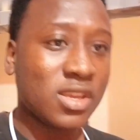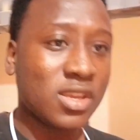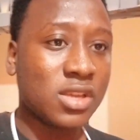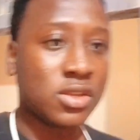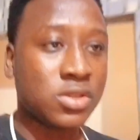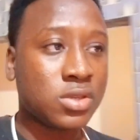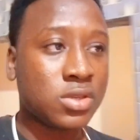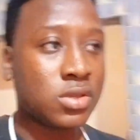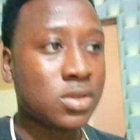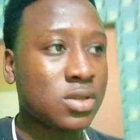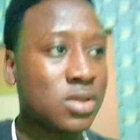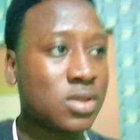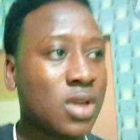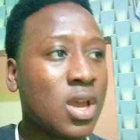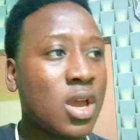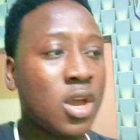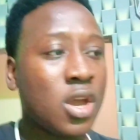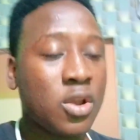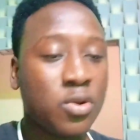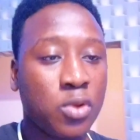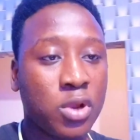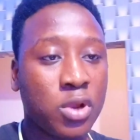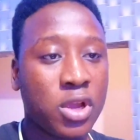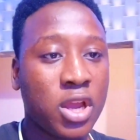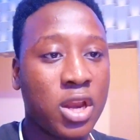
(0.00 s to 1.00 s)
think it's
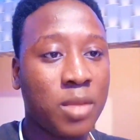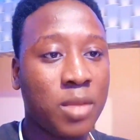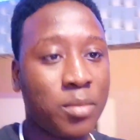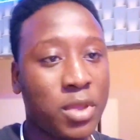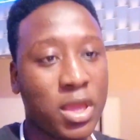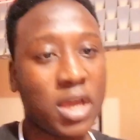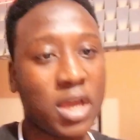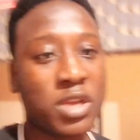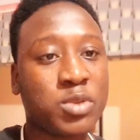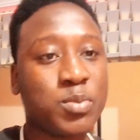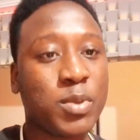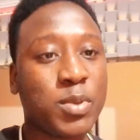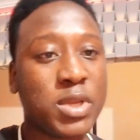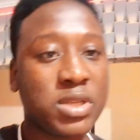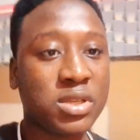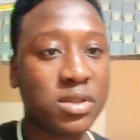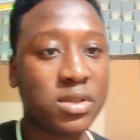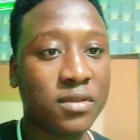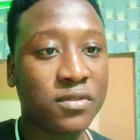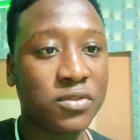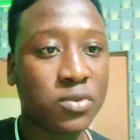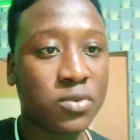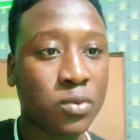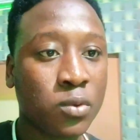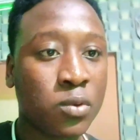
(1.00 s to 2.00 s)
not gonna be
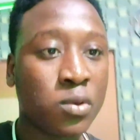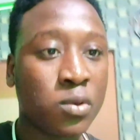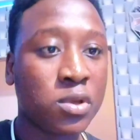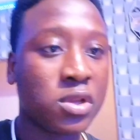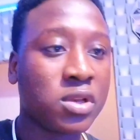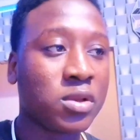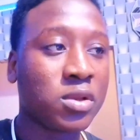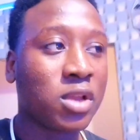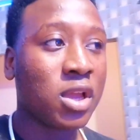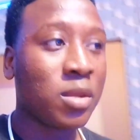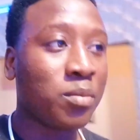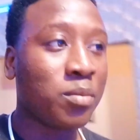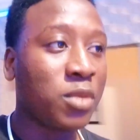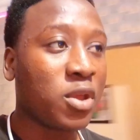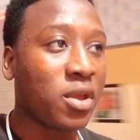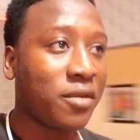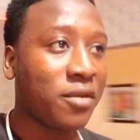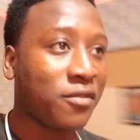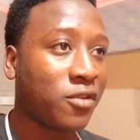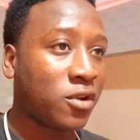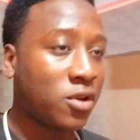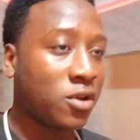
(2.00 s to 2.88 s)
expensive, so it can be